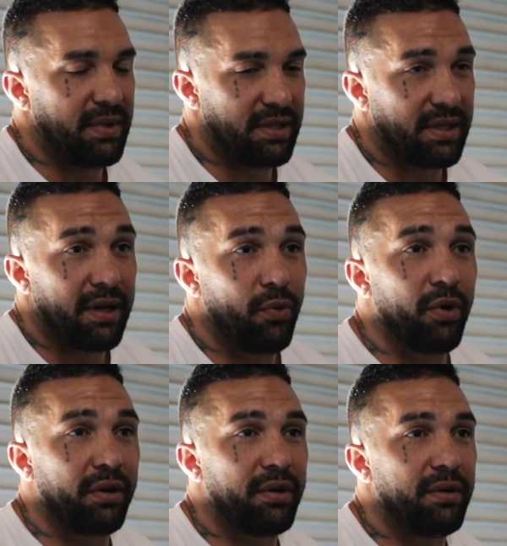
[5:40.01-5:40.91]
it's gonna
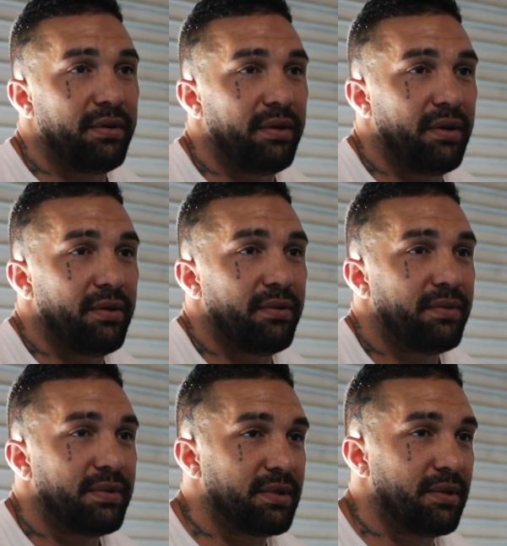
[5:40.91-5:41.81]
work, you know.
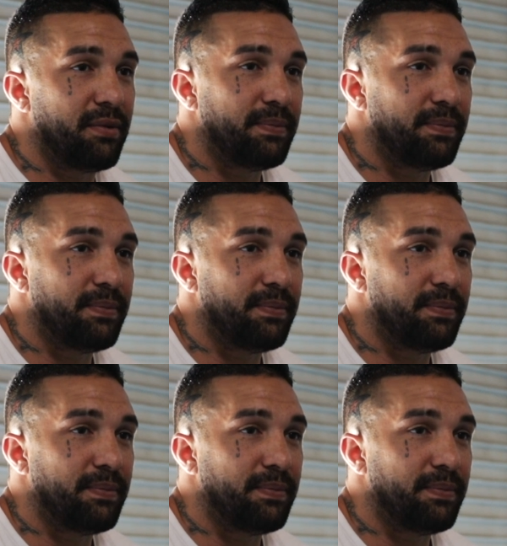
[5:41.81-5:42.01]
So